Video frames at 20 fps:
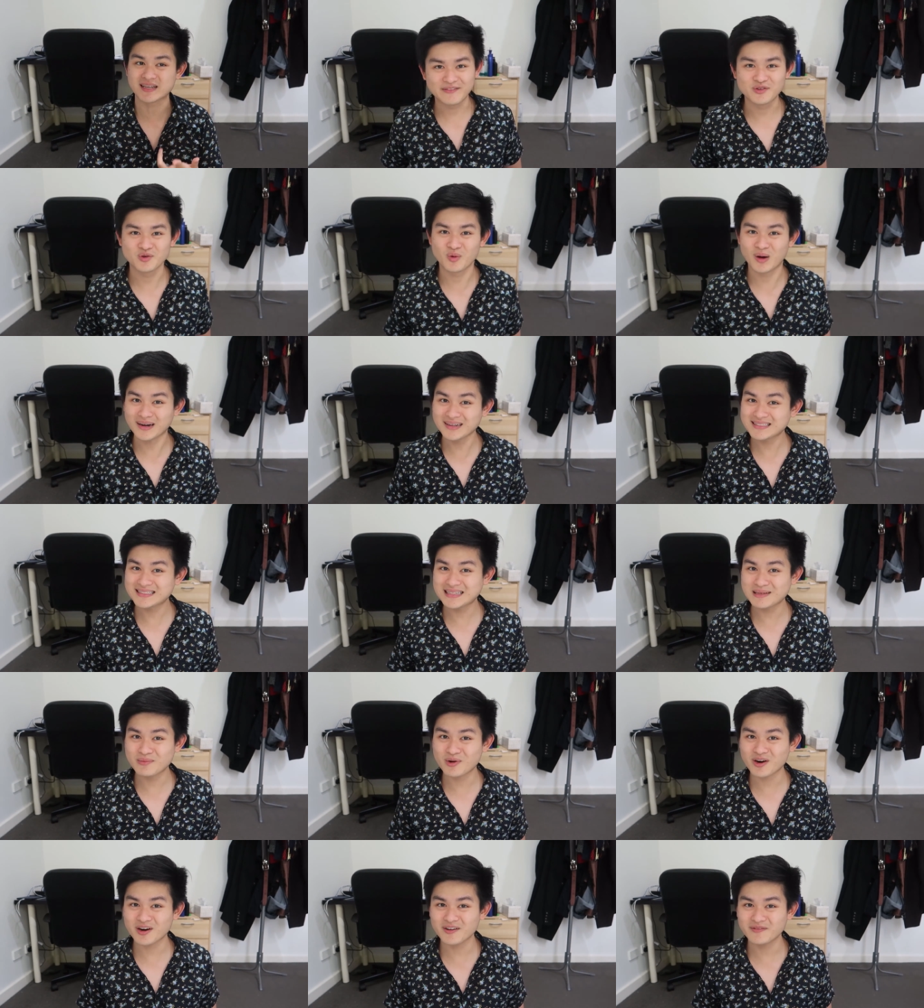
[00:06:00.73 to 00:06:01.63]
If you want to see
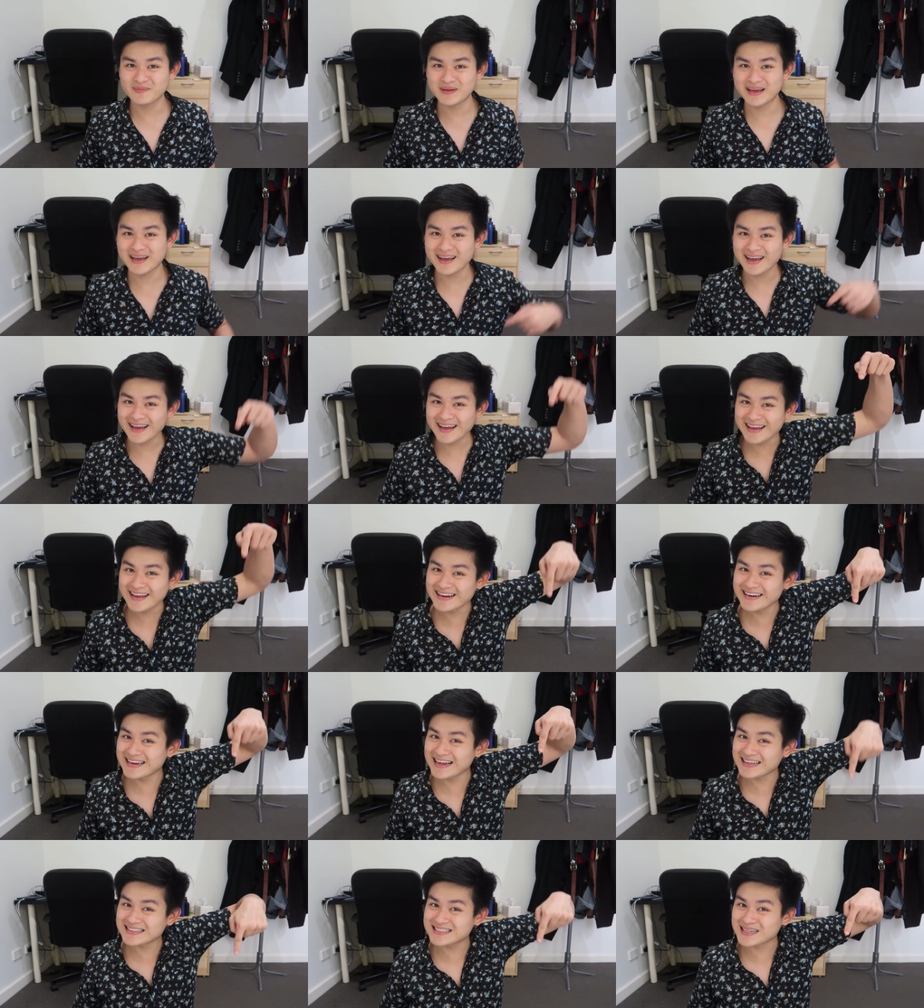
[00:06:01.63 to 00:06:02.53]
more of me,
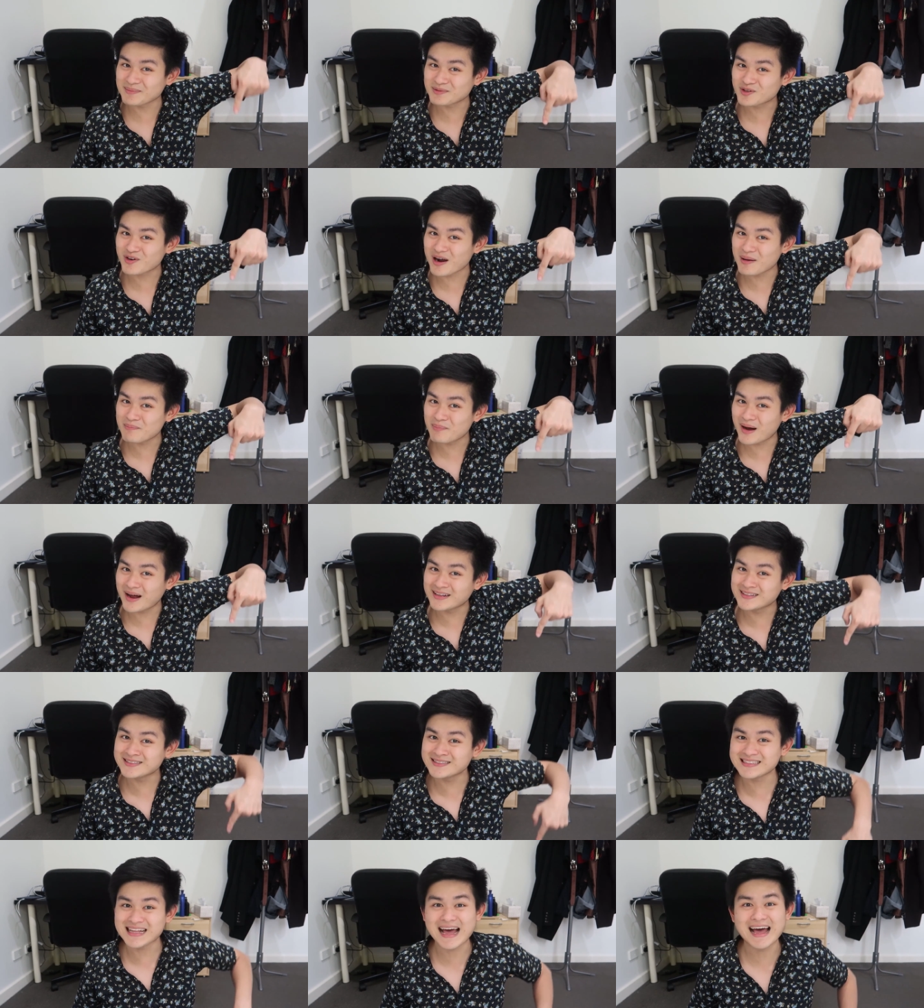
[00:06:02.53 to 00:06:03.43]
hit that subscribe
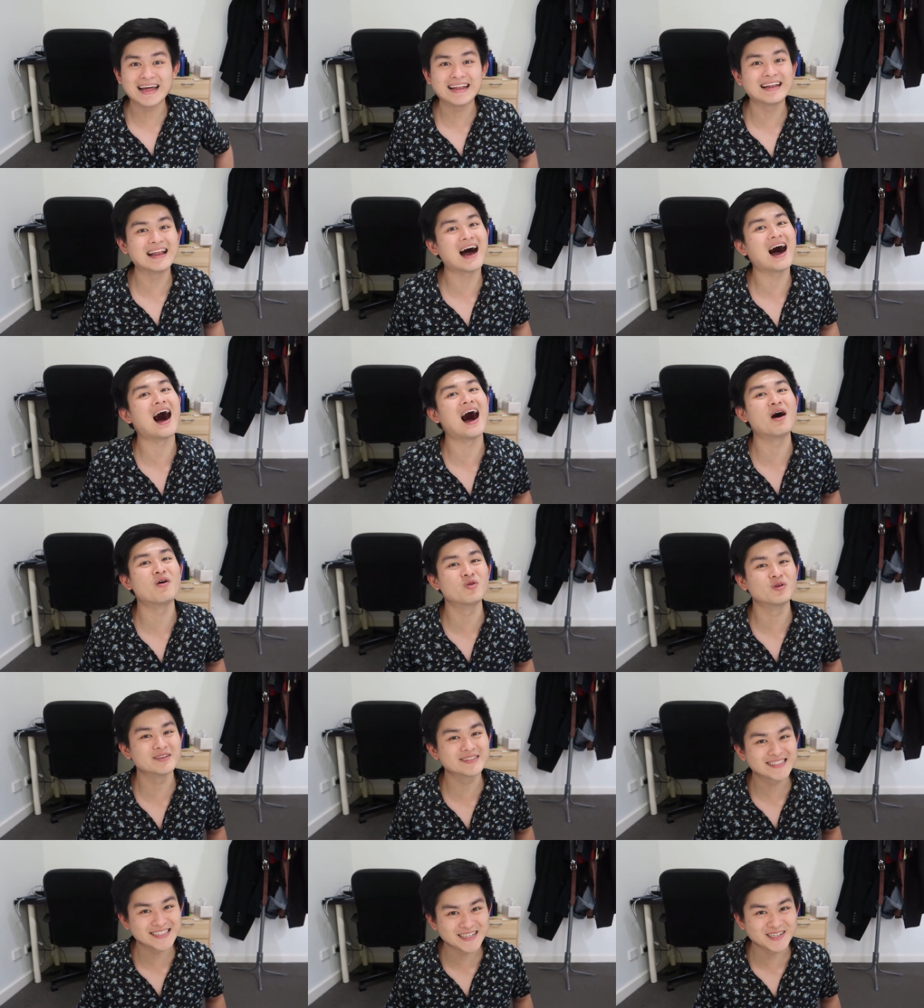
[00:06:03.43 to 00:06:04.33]
button and I
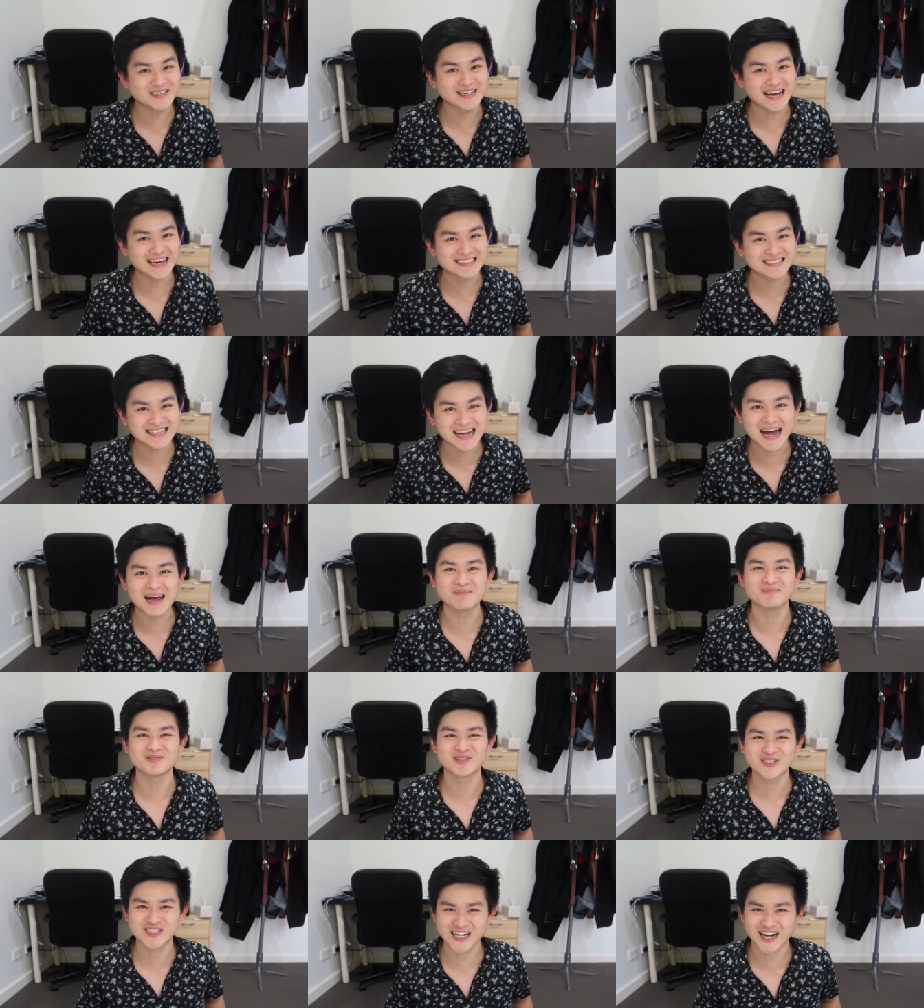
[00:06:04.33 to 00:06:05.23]
will see you next time.
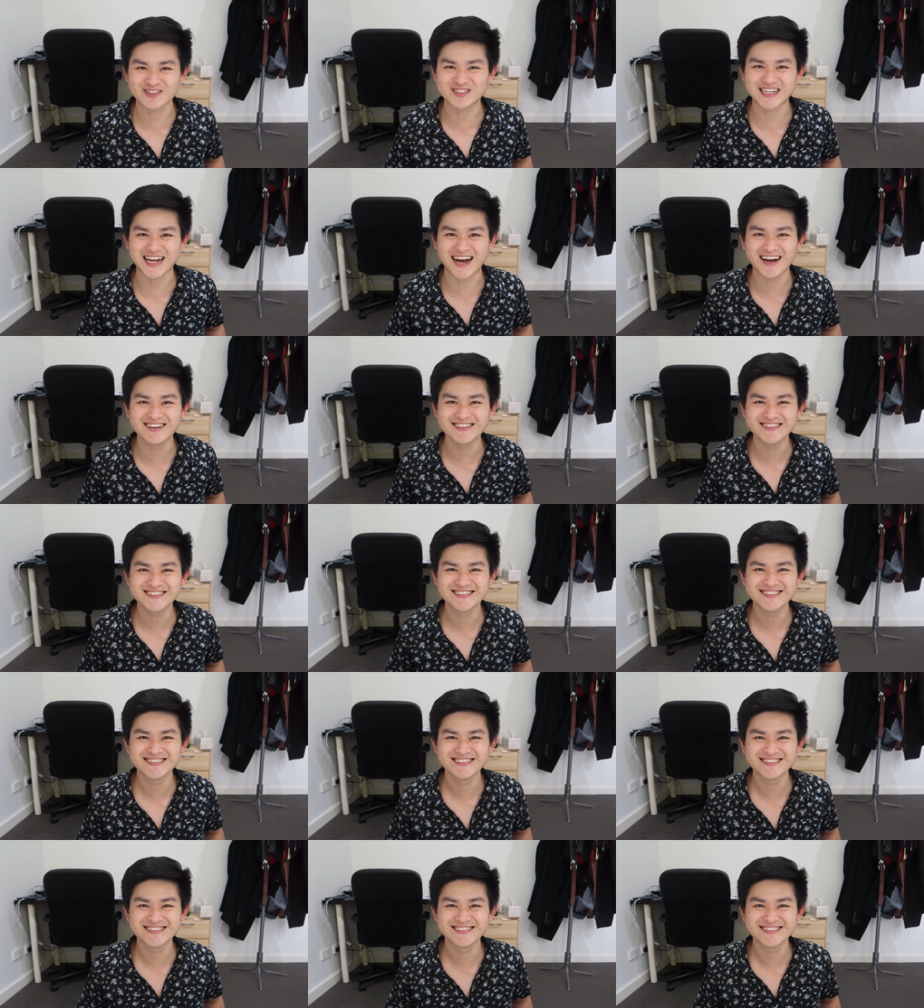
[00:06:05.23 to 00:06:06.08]
Ciao, ciao.